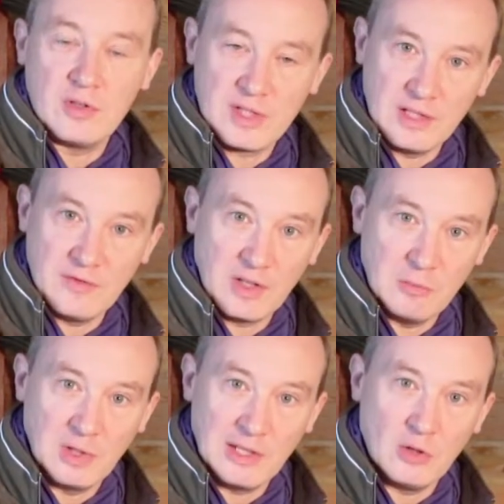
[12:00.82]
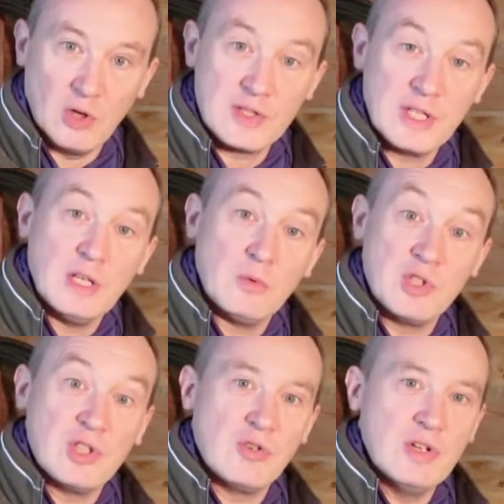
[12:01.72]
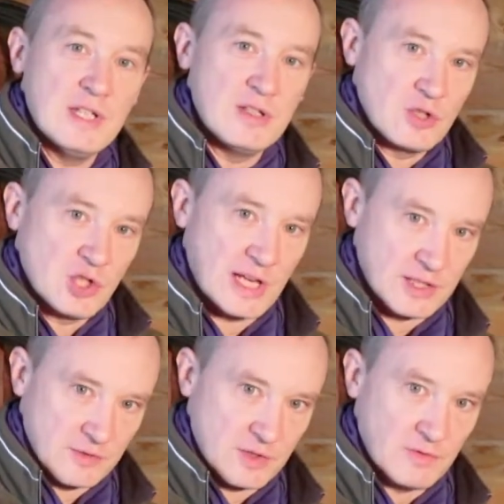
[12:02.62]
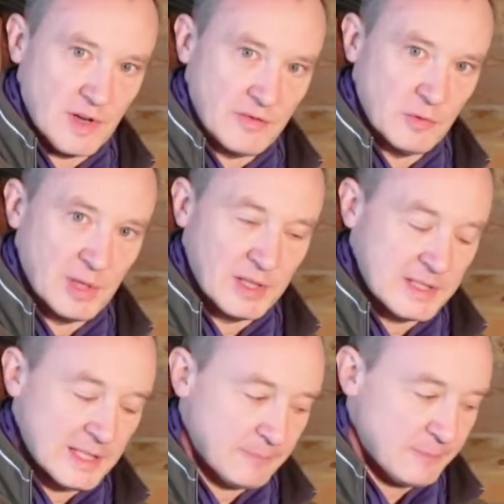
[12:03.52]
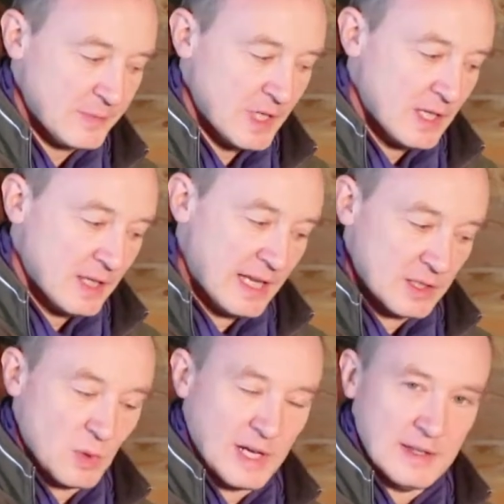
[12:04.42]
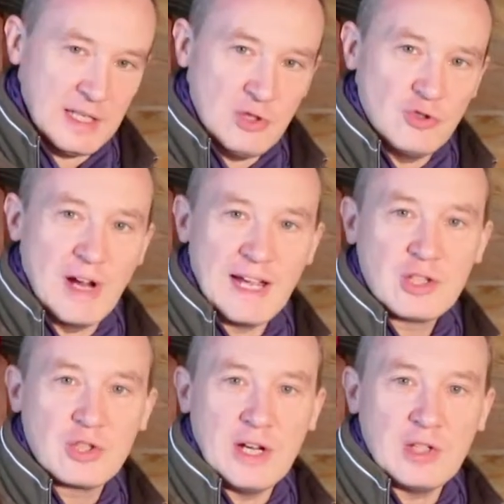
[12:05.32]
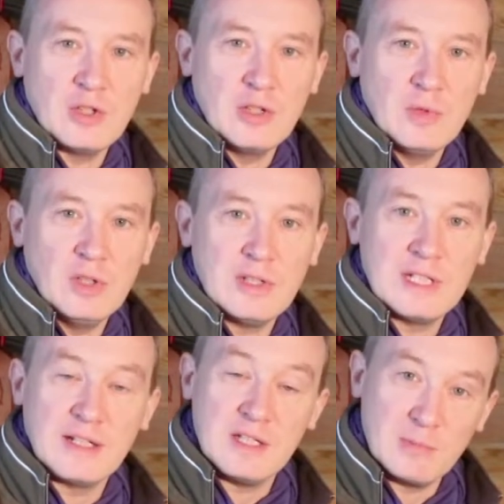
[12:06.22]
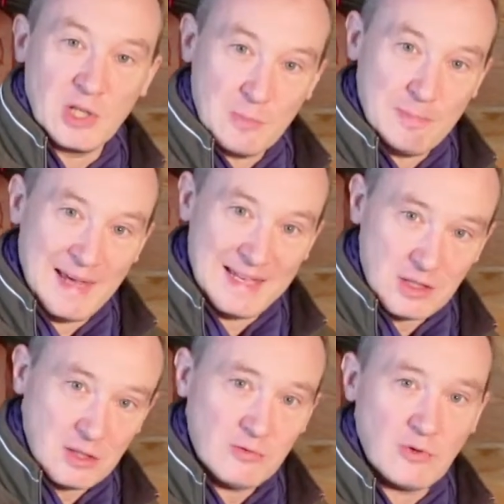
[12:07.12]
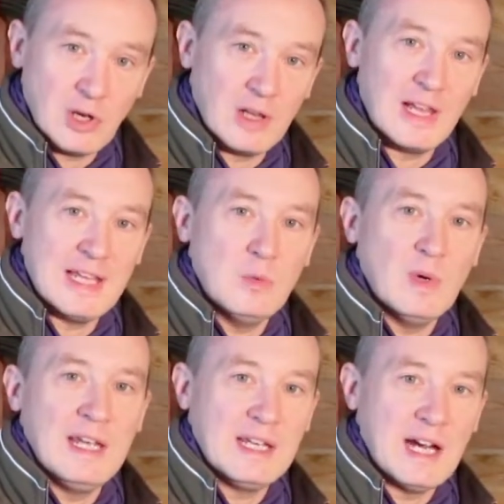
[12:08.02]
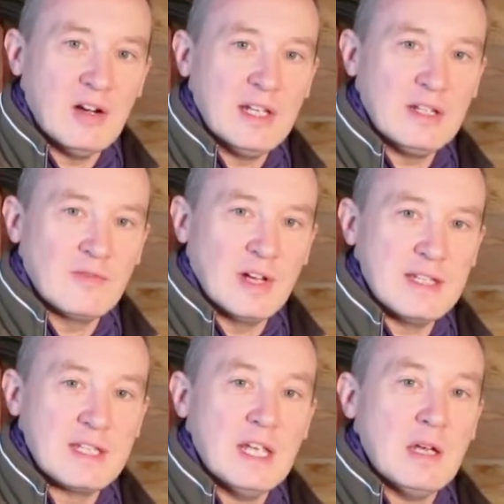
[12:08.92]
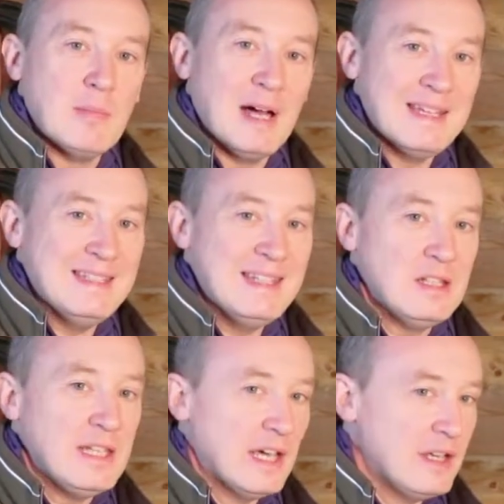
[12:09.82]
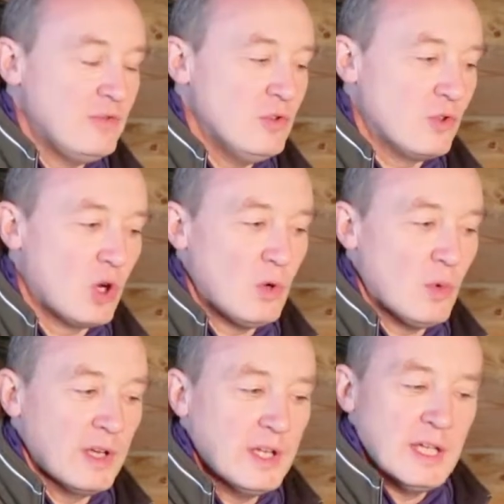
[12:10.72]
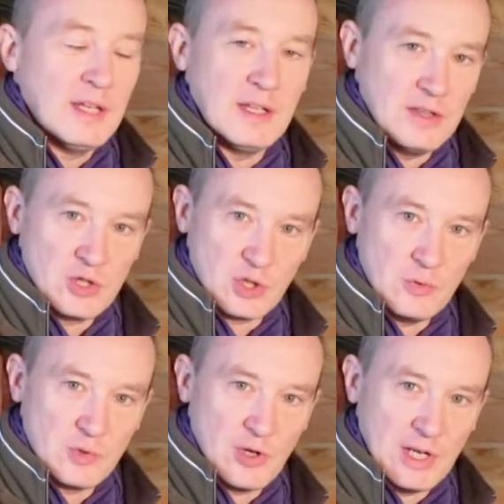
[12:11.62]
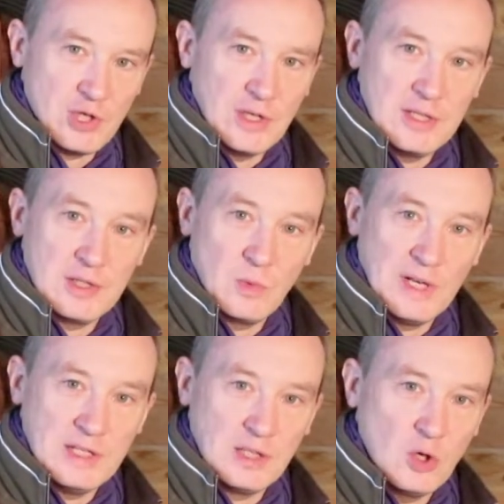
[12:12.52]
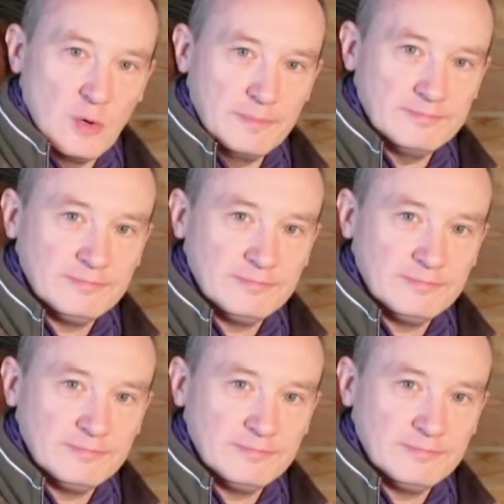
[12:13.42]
significant blood loss, which decreases their chance of survivability. That's why the drag stretcher that we looked at is much better for a lightweight carrying device, but ideally, and if you've got one, then the scoop stretcher is the way to go.